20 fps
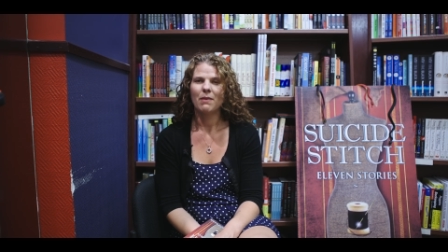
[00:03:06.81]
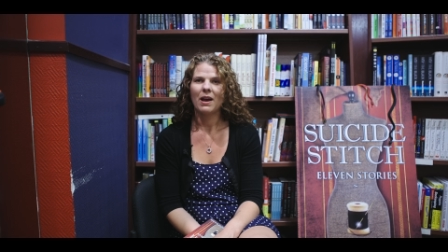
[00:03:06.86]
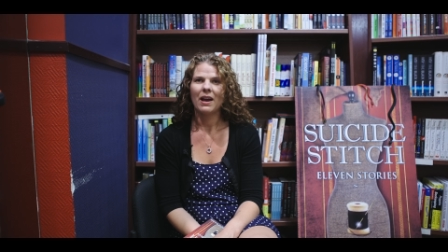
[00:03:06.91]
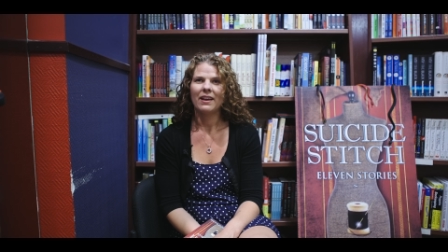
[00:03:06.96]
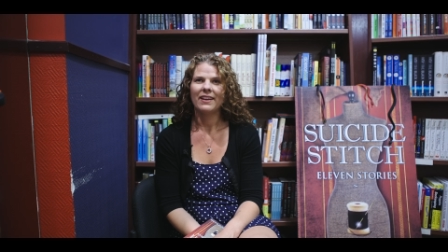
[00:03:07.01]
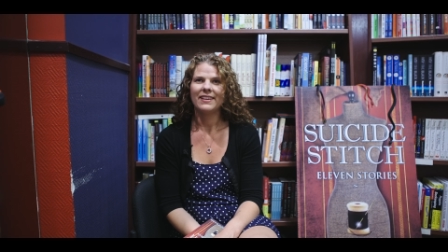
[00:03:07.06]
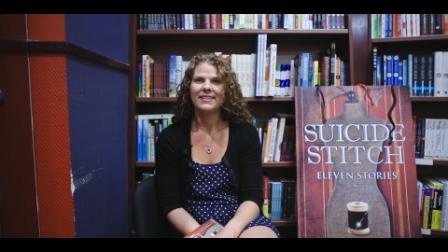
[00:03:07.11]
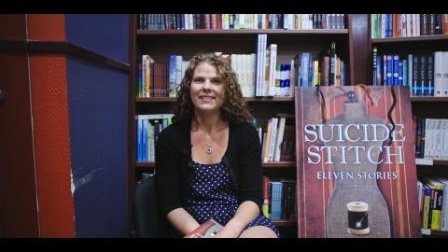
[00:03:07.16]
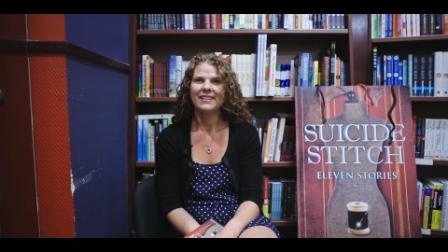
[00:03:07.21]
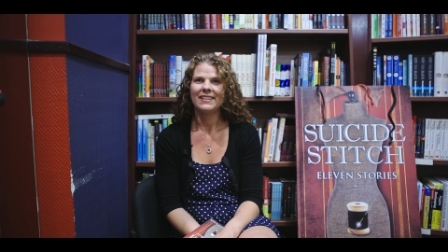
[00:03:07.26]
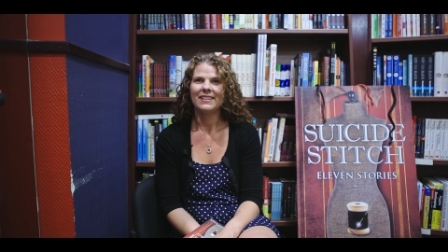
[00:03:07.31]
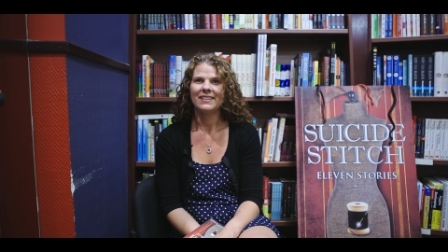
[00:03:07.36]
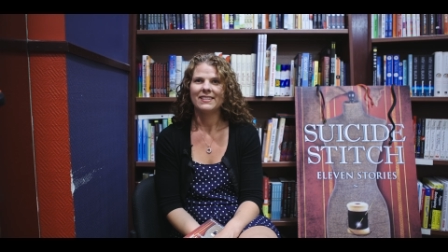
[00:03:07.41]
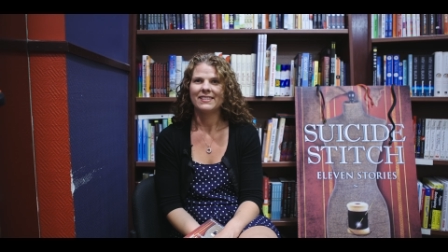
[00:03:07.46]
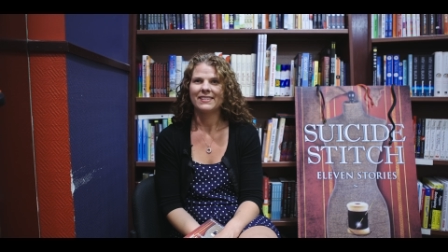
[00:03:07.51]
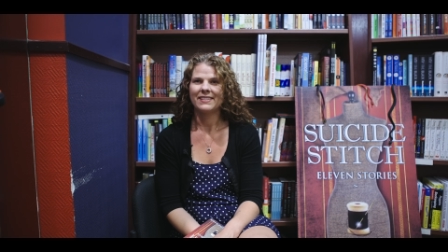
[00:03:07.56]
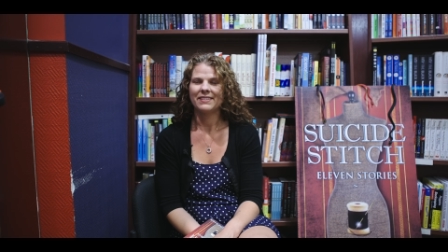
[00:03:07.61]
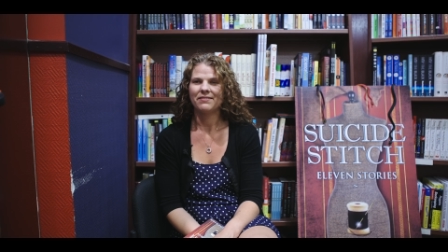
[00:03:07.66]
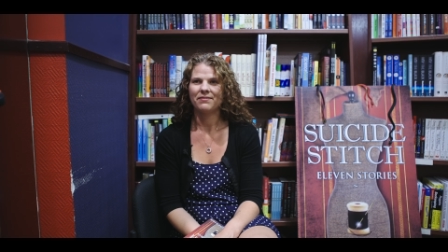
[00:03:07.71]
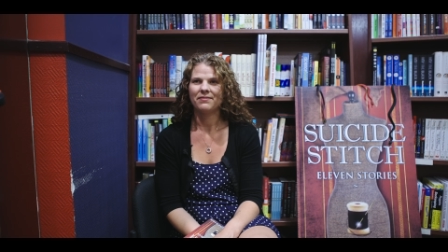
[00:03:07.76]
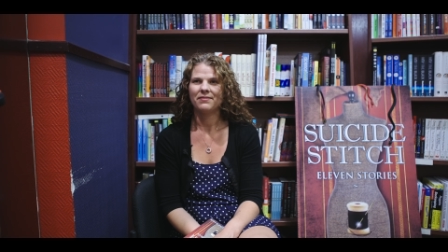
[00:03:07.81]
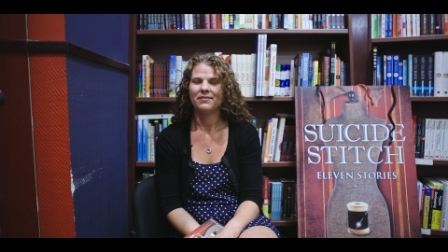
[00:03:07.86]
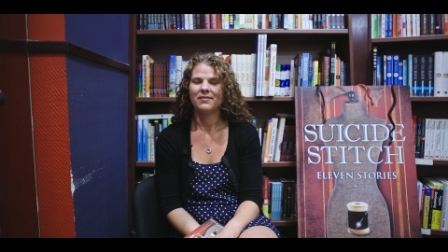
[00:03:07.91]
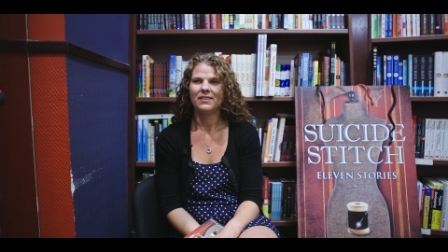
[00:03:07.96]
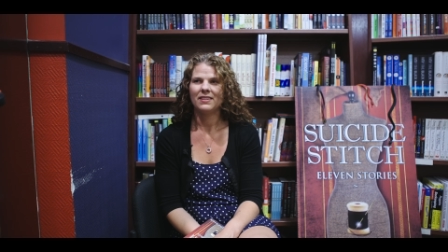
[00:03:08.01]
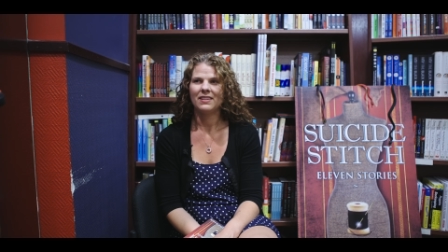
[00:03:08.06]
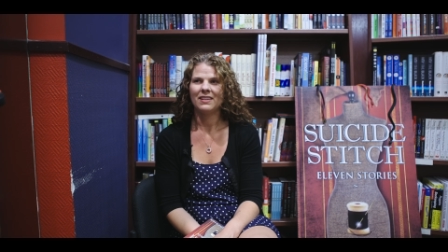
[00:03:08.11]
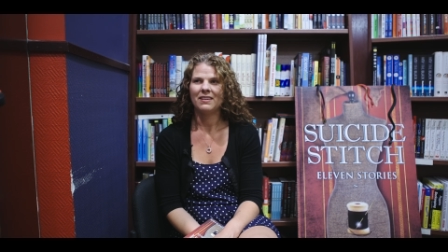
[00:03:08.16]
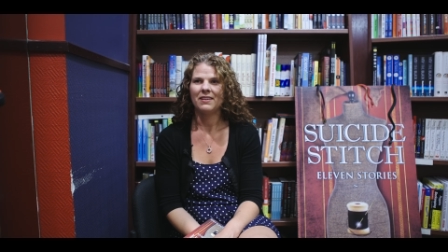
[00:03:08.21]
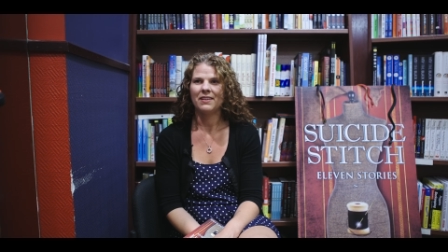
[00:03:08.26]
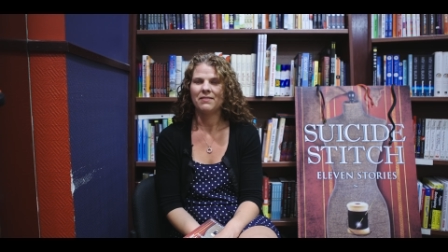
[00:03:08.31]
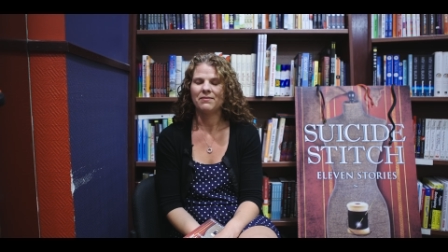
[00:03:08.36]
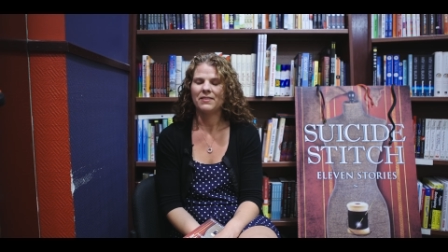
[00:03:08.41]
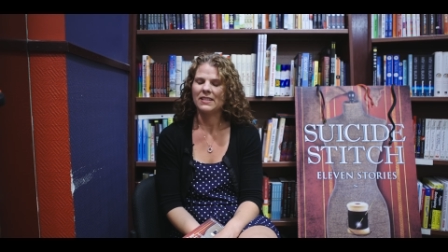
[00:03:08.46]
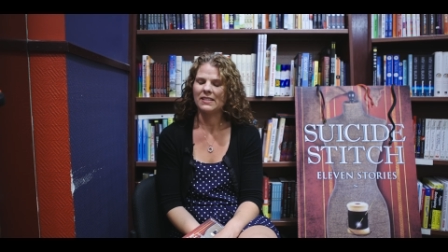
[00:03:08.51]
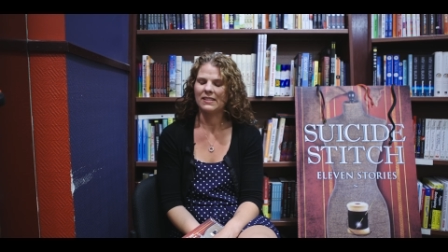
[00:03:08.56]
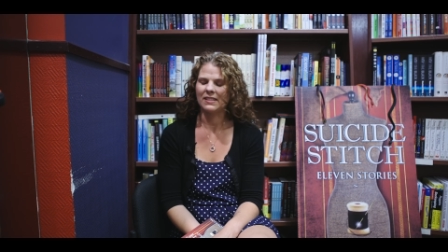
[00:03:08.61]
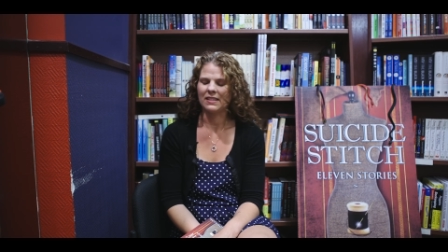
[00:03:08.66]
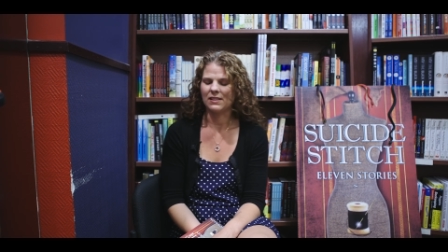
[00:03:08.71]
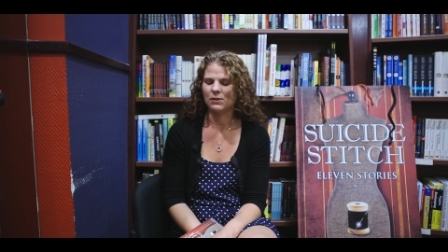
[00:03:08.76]
my idea is if
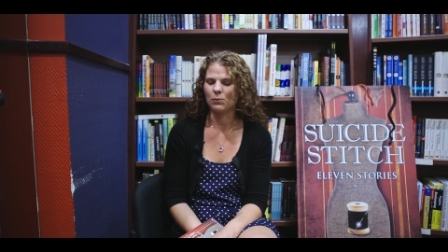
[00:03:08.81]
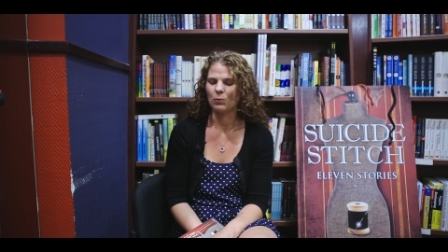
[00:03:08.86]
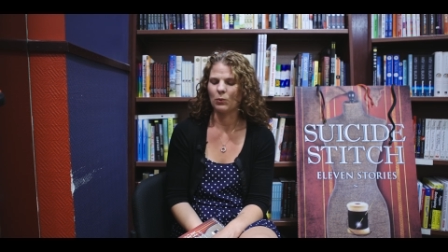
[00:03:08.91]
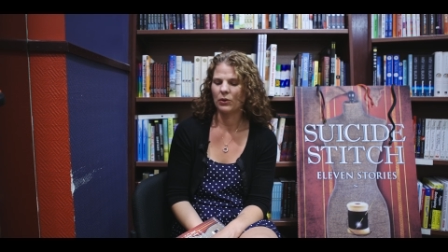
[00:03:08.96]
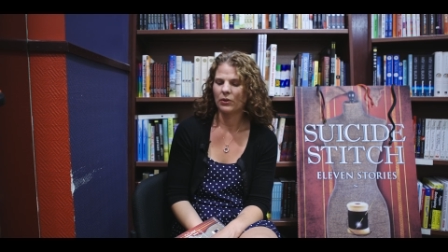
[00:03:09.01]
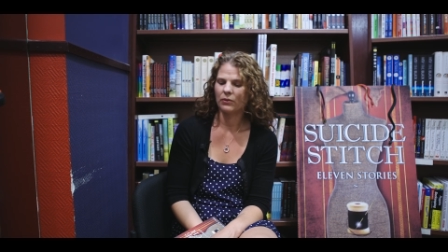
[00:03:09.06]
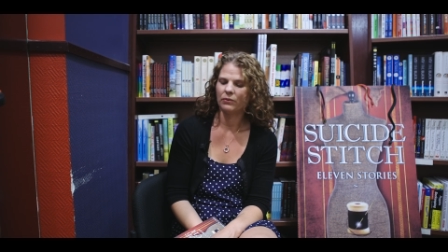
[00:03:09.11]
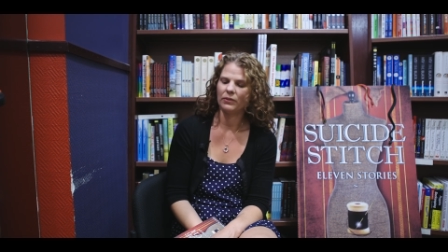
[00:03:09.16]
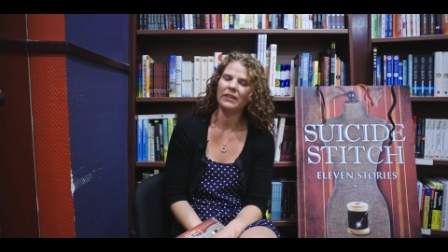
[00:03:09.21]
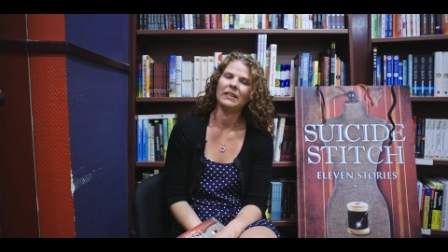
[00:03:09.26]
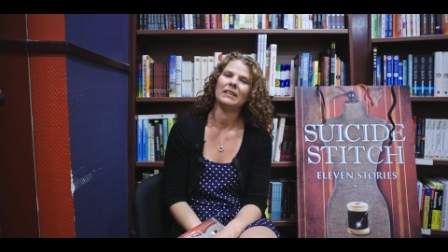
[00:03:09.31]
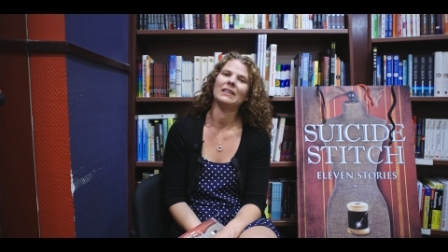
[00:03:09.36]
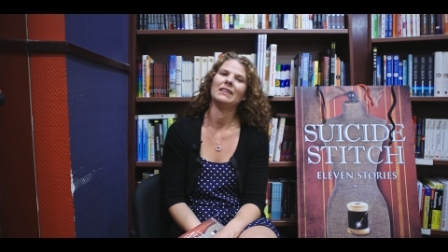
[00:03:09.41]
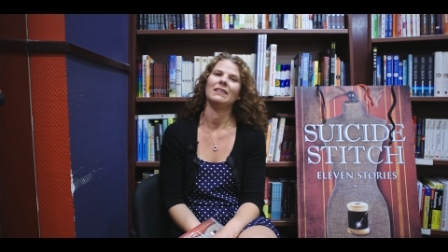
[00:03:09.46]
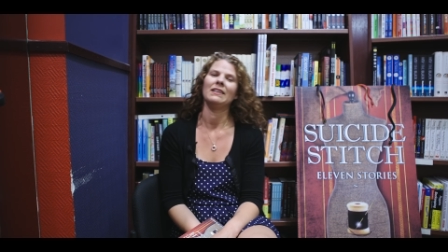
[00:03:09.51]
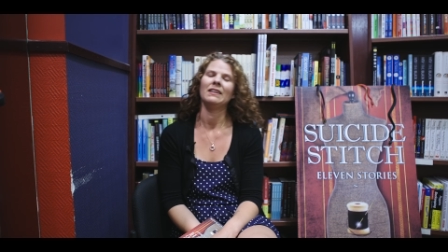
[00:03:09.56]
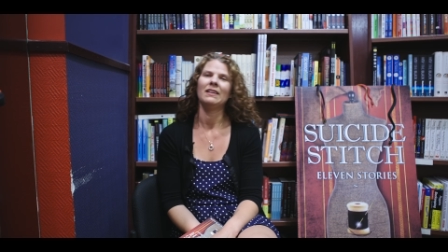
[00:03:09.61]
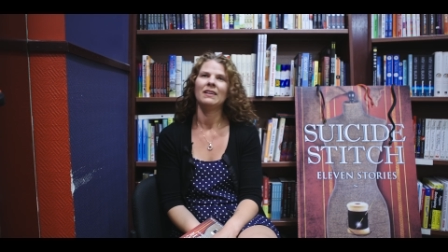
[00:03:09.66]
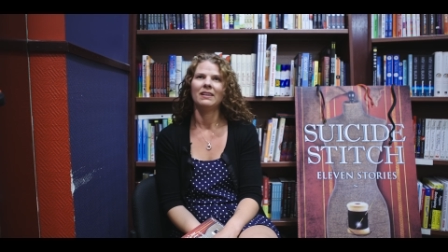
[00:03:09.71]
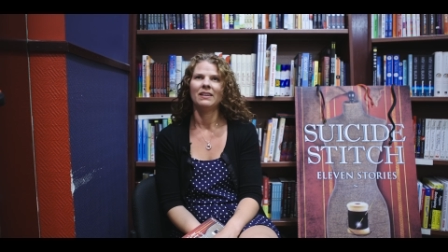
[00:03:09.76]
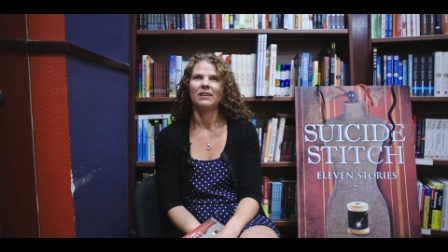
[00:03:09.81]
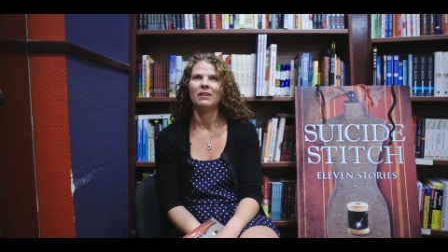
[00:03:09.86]
these things were real,